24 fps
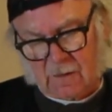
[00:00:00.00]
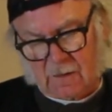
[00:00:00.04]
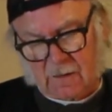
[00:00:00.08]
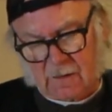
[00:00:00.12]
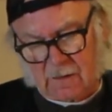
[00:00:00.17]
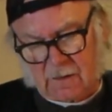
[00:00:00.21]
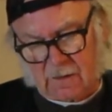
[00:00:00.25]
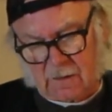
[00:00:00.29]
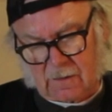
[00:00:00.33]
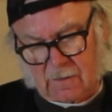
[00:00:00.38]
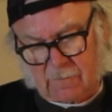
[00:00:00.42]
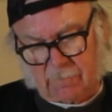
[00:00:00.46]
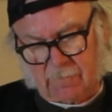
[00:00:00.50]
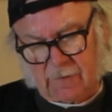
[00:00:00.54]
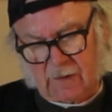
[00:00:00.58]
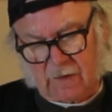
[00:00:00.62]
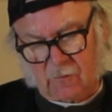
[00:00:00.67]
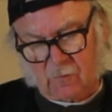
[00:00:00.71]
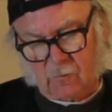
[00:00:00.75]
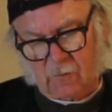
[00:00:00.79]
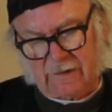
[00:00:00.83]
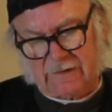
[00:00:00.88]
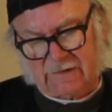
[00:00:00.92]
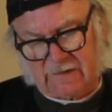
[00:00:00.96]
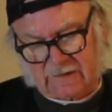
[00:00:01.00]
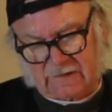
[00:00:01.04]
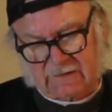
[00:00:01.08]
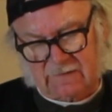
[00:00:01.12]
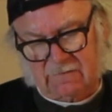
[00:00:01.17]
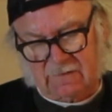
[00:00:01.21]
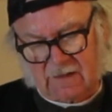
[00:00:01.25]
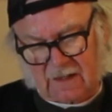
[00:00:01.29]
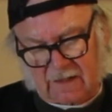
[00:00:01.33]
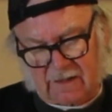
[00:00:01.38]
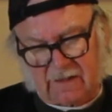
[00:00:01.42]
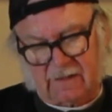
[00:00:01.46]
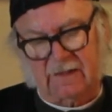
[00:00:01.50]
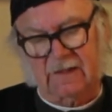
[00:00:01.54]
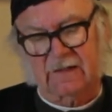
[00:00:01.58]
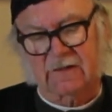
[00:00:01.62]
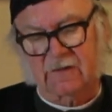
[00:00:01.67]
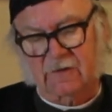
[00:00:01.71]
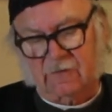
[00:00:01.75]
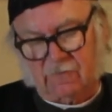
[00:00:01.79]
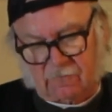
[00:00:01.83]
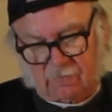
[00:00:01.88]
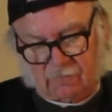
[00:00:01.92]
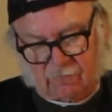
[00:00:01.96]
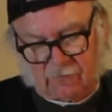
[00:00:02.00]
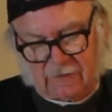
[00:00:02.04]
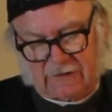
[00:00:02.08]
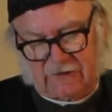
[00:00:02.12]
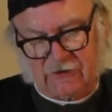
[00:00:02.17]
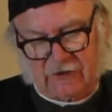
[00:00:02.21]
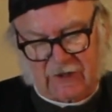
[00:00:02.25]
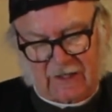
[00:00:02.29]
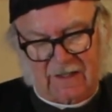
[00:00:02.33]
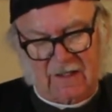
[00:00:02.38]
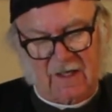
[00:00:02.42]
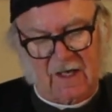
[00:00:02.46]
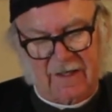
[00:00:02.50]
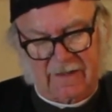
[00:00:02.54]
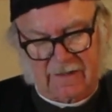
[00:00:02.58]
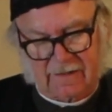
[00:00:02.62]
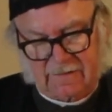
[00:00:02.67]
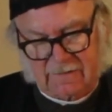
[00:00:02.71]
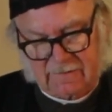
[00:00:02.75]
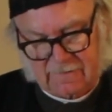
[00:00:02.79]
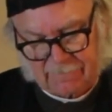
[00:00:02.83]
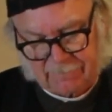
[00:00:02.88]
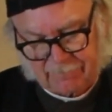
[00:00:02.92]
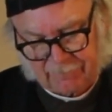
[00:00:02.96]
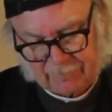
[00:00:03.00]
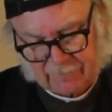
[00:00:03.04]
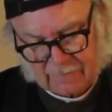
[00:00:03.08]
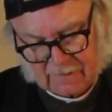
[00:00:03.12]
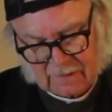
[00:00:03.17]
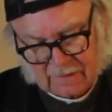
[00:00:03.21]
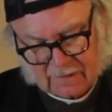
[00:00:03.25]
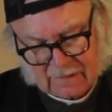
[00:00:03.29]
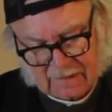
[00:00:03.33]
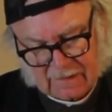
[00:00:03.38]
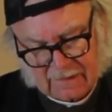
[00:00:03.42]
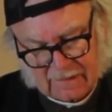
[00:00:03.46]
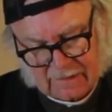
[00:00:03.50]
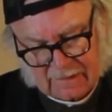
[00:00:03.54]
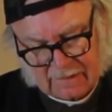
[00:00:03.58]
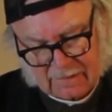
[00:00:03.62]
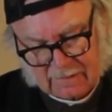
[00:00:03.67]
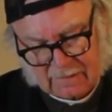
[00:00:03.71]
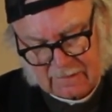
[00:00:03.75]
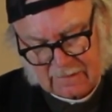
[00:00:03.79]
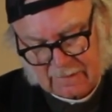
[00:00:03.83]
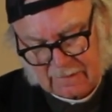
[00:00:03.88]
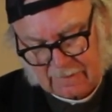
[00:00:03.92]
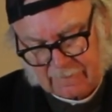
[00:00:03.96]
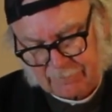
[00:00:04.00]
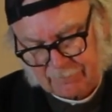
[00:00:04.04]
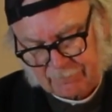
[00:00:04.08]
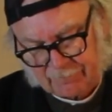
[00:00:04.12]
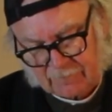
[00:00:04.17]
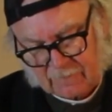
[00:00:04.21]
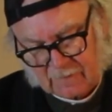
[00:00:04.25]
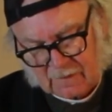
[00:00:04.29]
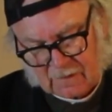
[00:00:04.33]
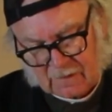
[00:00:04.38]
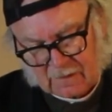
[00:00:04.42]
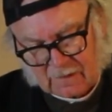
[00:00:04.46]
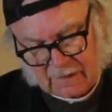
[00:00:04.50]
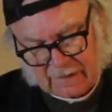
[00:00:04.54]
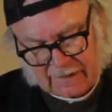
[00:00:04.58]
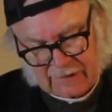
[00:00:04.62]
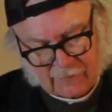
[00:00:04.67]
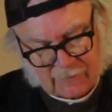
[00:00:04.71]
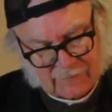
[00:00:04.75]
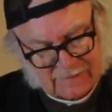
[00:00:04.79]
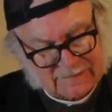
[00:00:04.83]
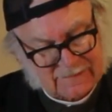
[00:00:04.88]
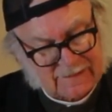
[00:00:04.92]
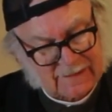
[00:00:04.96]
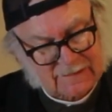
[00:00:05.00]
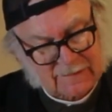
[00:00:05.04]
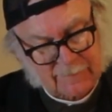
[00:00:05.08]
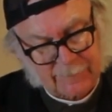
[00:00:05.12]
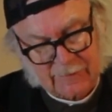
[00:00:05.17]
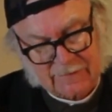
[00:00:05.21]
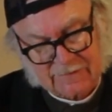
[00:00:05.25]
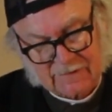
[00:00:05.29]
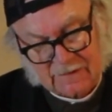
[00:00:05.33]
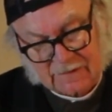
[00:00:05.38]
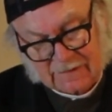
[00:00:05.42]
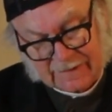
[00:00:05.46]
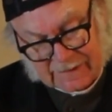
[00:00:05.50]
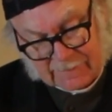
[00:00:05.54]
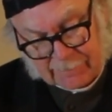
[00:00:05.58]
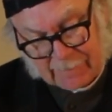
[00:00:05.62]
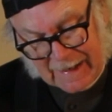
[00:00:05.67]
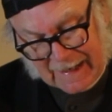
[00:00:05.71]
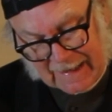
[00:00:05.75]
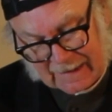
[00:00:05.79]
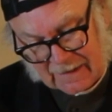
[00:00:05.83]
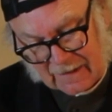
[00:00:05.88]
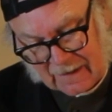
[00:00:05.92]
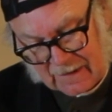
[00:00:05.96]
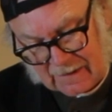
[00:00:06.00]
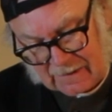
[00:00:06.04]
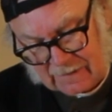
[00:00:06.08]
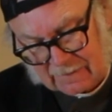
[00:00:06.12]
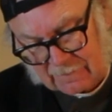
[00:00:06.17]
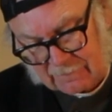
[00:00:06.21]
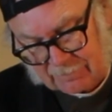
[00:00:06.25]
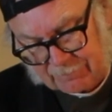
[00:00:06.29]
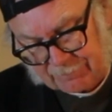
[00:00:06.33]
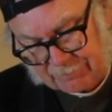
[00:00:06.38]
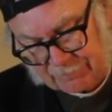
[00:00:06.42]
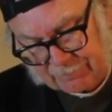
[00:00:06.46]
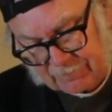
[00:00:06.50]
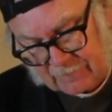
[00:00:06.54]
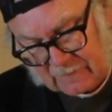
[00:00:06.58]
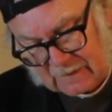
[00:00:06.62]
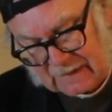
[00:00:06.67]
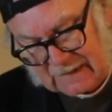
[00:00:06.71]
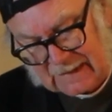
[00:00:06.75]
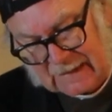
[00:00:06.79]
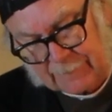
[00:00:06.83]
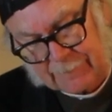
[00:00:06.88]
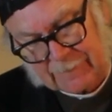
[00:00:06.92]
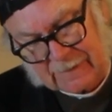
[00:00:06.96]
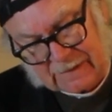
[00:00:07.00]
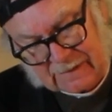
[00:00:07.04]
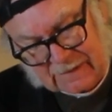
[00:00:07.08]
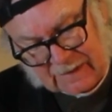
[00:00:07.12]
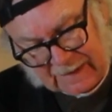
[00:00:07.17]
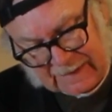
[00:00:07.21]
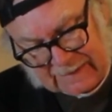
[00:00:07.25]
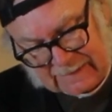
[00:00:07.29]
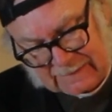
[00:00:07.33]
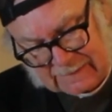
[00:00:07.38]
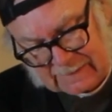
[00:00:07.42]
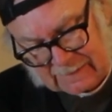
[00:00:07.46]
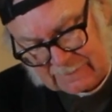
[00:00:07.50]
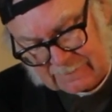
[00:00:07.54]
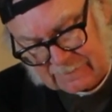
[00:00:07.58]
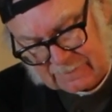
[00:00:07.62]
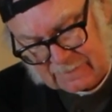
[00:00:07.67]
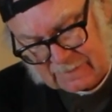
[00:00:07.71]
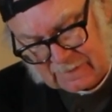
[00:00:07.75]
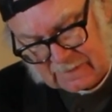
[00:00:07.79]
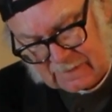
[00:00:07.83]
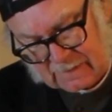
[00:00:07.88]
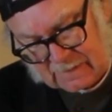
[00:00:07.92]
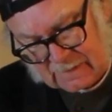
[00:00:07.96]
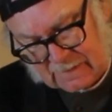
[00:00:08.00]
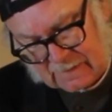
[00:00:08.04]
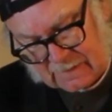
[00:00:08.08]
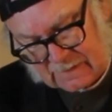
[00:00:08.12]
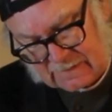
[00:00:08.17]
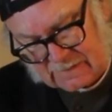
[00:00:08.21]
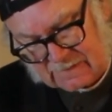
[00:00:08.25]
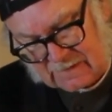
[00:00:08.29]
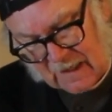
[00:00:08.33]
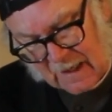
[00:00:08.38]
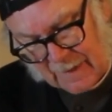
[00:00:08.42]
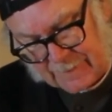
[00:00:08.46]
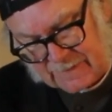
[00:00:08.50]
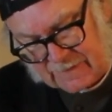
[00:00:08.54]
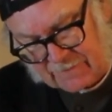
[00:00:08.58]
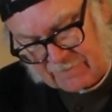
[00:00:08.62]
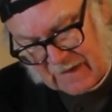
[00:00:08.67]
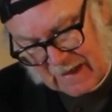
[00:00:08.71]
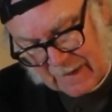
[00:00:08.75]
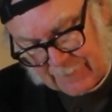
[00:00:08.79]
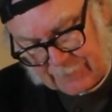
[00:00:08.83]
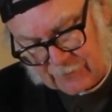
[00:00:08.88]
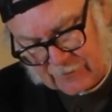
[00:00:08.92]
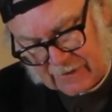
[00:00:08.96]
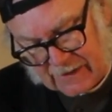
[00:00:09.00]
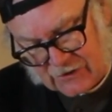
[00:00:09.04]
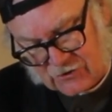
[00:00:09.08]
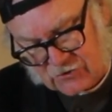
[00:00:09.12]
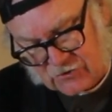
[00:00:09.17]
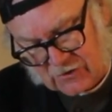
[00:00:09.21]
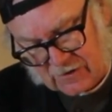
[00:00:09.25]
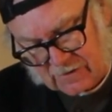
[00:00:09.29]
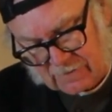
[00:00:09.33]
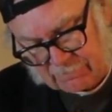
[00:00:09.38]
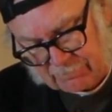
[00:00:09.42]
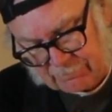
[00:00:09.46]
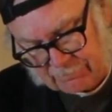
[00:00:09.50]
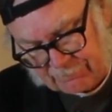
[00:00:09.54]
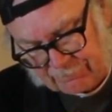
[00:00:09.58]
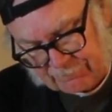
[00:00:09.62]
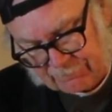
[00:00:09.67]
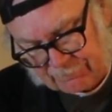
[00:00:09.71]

But we just kind of need to recheck on it. And I always like to put the lid back on, keep it tight, stops evaporation,